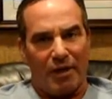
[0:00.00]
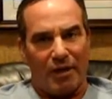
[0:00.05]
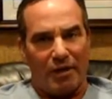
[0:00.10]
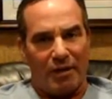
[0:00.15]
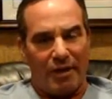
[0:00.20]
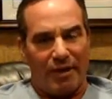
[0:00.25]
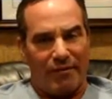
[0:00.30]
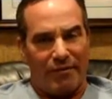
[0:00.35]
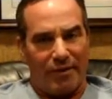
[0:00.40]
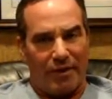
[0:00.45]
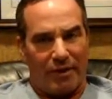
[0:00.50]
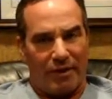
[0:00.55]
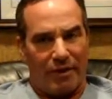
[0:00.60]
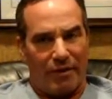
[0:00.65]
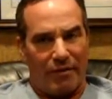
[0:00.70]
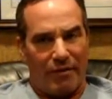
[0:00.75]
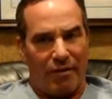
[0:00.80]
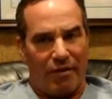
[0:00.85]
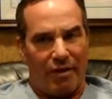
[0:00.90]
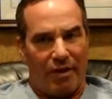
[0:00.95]
lift the
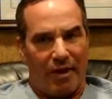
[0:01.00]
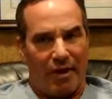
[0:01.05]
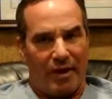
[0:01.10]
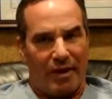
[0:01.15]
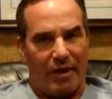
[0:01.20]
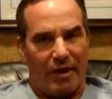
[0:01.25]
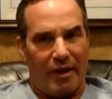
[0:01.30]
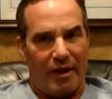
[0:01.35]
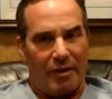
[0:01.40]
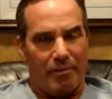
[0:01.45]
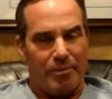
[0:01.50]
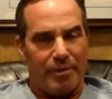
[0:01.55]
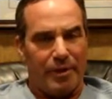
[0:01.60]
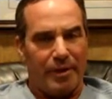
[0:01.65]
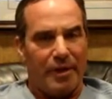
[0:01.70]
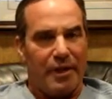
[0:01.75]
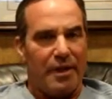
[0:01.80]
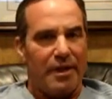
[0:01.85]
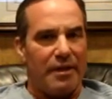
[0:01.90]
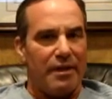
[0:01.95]
clothesline up.
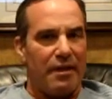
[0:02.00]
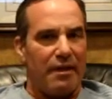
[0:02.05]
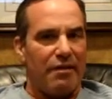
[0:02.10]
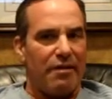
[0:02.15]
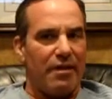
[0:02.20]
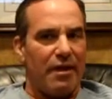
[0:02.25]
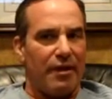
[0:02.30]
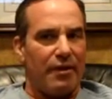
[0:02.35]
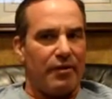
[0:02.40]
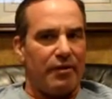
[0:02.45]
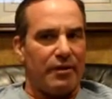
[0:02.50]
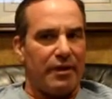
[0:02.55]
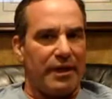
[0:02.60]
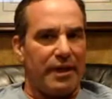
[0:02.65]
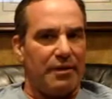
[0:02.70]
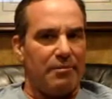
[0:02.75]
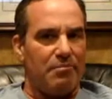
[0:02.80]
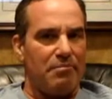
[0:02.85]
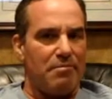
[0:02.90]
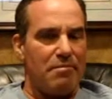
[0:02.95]
This not
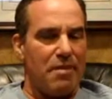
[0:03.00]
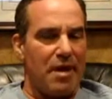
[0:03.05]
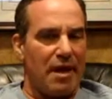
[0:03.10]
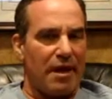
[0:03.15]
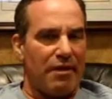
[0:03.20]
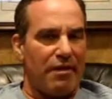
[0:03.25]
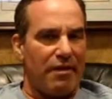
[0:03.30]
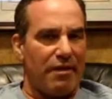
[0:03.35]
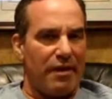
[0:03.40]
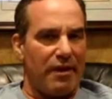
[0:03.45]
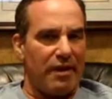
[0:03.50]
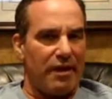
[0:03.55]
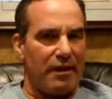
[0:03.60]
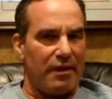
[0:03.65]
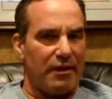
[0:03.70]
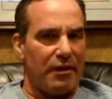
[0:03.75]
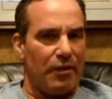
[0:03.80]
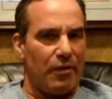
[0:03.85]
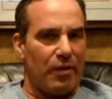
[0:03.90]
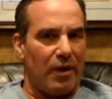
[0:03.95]
only makes the
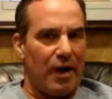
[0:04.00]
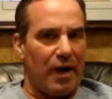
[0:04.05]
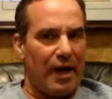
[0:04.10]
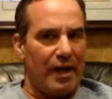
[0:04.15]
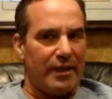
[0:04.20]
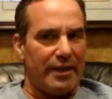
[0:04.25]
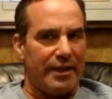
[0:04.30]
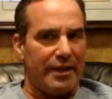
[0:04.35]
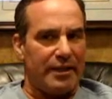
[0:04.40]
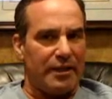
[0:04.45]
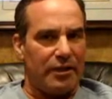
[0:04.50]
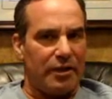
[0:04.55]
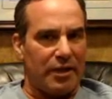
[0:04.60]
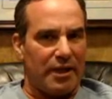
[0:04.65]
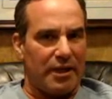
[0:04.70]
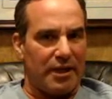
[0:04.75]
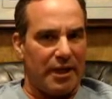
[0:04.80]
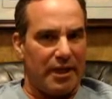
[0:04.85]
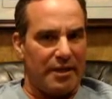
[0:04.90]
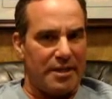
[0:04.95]
lower eyelid
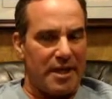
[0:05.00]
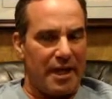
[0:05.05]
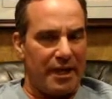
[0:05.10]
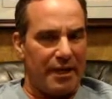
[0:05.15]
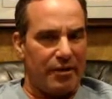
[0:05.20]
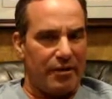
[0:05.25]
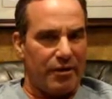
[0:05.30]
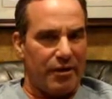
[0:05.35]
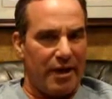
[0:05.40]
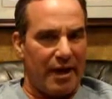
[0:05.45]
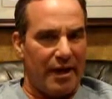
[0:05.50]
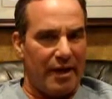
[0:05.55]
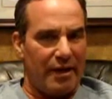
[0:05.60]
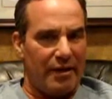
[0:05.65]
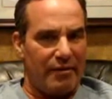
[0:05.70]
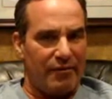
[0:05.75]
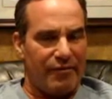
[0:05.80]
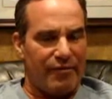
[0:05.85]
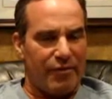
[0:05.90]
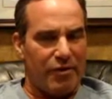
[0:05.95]
look tighter
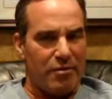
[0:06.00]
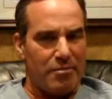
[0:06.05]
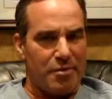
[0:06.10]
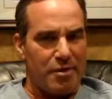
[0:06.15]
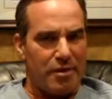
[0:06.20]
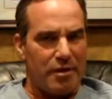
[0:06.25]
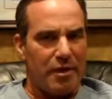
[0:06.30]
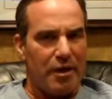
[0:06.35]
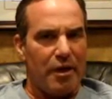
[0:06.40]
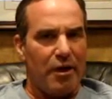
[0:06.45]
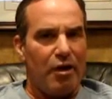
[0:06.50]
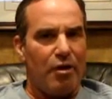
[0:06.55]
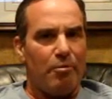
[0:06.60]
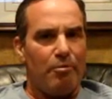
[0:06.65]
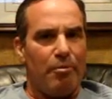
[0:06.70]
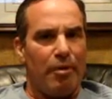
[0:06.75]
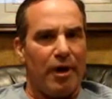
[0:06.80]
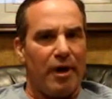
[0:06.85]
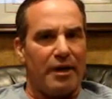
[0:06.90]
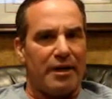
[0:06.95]
and firmer,
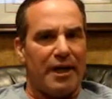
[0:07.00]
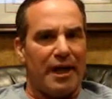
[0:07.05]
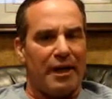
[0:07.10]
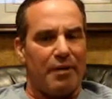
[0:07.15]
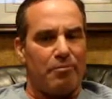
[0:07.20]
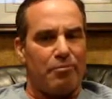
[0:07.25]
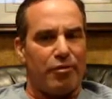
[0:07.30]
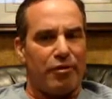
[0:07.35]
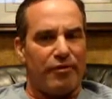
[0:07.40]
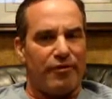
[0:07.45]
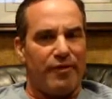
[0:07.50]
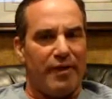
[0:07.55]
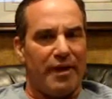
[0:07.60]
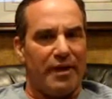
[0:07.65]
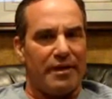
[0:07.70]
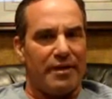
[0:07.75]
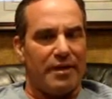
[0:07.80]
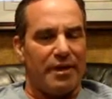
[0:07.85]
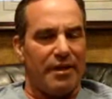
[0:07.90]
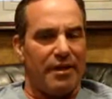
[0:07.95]
but can
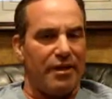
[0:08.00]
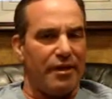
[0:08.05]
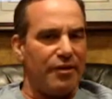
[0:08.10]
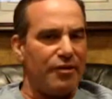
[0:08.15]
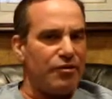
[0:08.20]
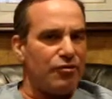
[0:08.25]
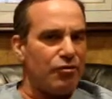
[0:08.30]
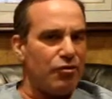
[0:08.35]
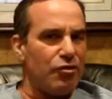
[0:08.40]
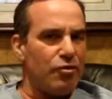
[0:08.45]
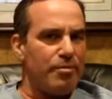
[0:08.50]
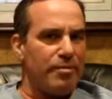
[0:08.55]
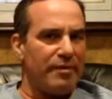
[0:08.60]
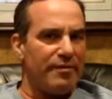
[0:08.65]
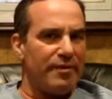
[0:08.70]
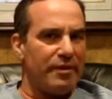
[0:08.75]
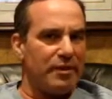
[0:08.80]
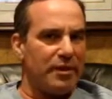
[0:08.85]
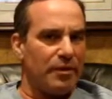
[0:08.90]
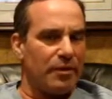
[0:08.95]
prevent the droop of
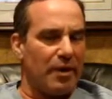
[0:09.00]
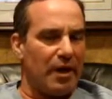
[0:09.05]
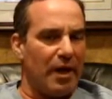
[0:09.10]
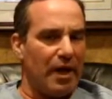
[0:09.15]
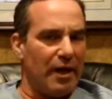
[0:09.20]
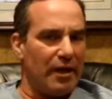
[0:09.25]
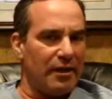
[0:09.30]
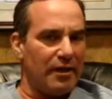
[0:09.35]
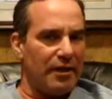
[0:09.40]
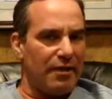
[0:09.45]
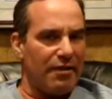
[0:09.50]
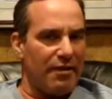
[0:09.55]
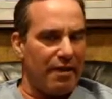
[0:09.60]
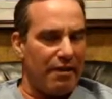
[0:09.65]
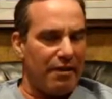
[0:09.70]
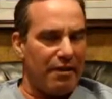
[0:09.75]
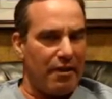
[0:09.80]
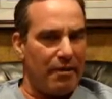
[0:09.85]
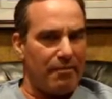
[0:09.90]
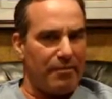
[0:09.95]
the lower eyelids
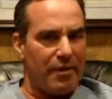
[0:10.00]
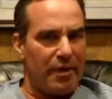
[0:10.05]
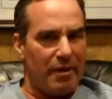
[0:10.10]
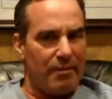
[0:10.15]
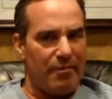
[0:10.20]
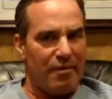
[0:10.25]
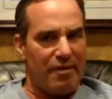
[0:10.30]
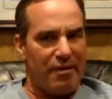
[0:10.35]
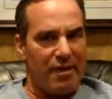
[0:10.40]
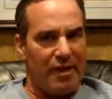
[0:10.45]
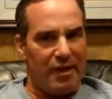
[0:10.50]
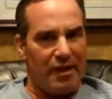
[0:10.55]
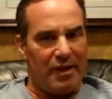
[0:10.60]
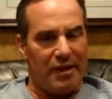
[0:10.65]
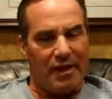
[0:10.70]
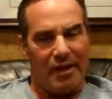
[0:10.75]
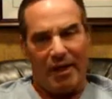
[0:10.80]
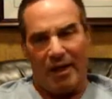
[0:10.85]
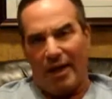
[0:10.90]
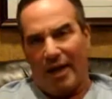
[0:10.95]
that's sometimes
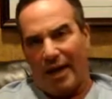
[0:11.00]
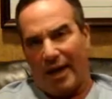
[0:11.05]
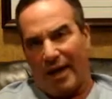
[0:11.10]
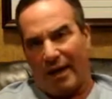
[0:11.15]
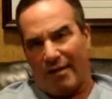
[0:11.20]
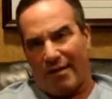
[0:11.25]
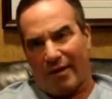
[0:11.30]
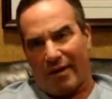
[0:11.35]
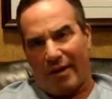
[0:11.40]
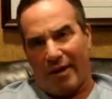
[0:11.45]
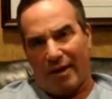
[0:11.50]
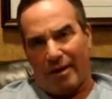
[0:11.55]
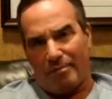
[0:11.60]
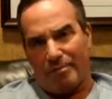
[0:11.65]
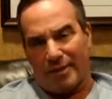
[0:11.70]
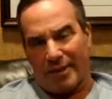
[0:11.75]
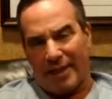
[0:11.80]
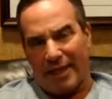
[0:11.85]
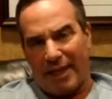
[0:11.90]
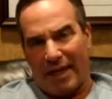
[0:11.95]
seen as a
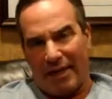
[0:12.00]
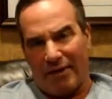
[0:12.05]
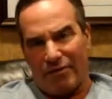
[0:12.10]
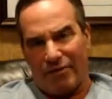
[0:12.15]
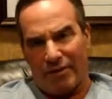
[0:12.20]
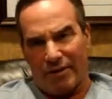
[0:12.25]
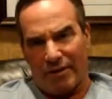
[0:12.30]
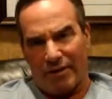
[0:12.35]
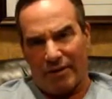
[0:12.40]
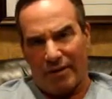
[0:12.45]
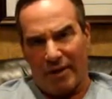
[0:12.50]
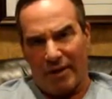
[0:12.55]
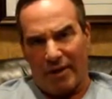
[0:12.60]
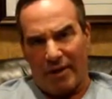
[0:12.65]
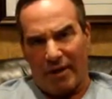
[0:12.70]
complication